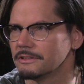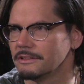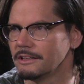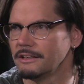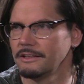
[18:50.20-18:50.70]
and
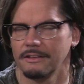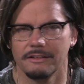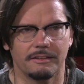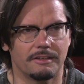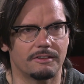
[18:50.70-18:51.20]

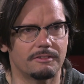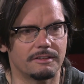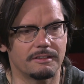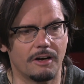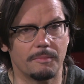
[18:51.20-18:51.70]
you know,
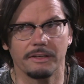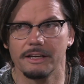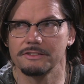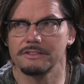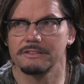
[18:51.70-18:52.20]
and
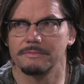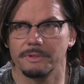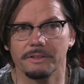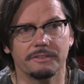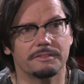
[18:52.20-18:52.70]
obligations and
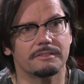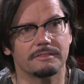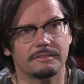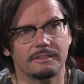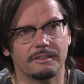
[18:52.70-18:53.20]
bills and,
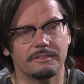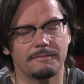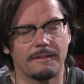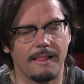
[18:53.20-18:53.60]
you know.